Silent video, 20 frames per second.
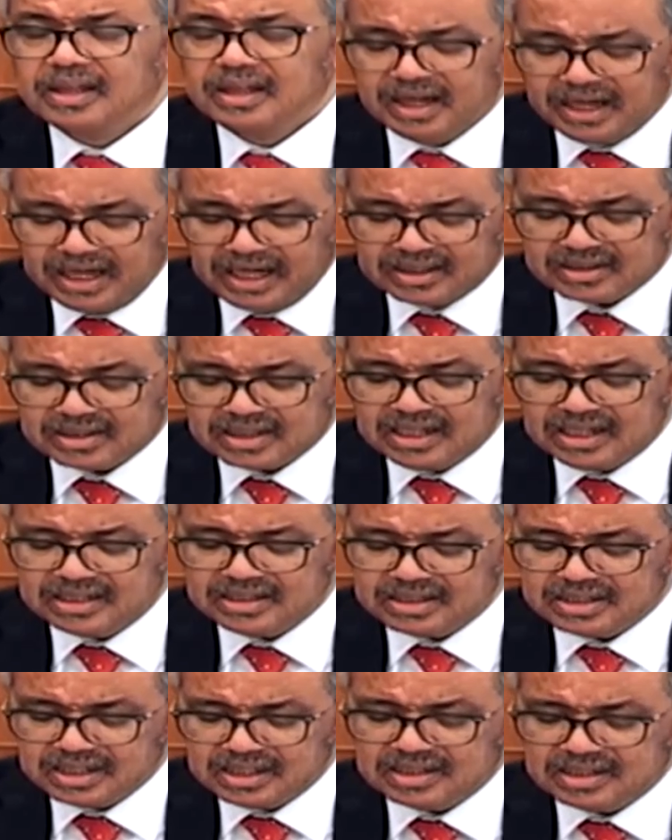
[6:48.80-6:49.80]

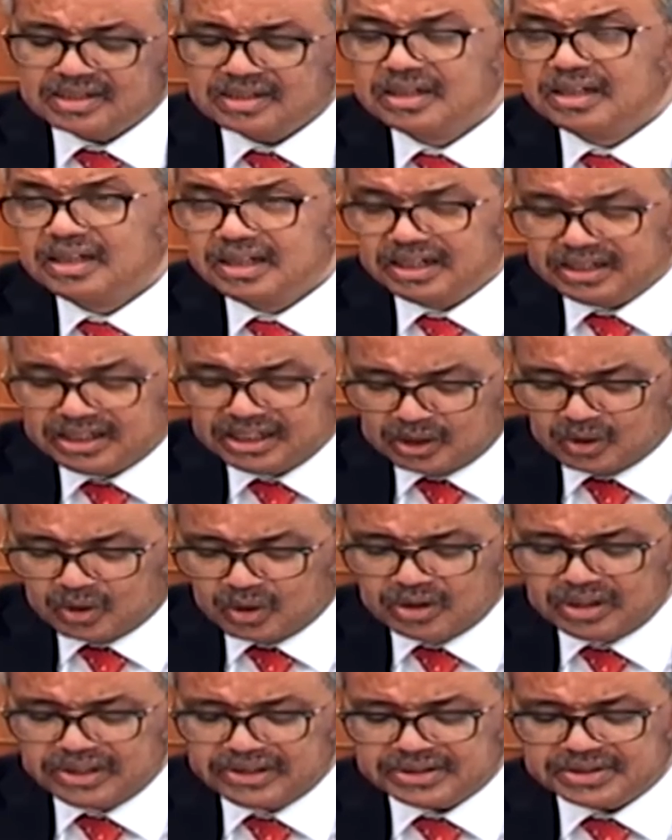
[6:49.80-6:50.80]
Excellencies, dear
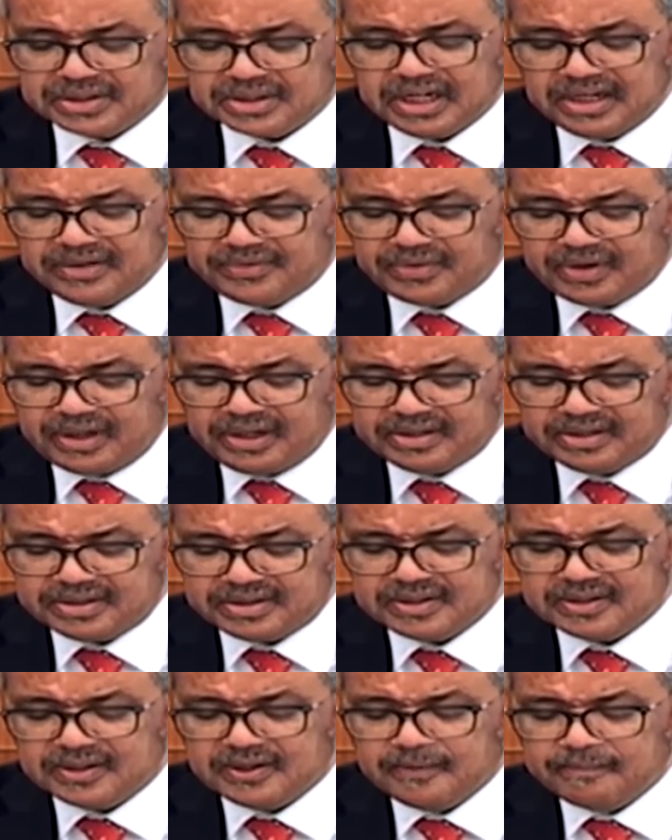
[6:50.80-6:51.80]
colleagues and
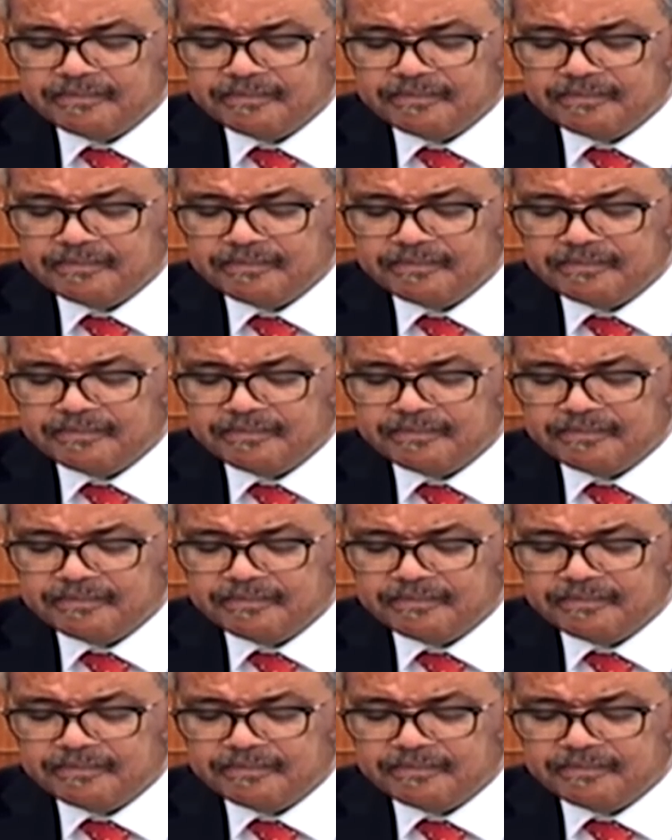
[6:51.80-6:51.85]
friends,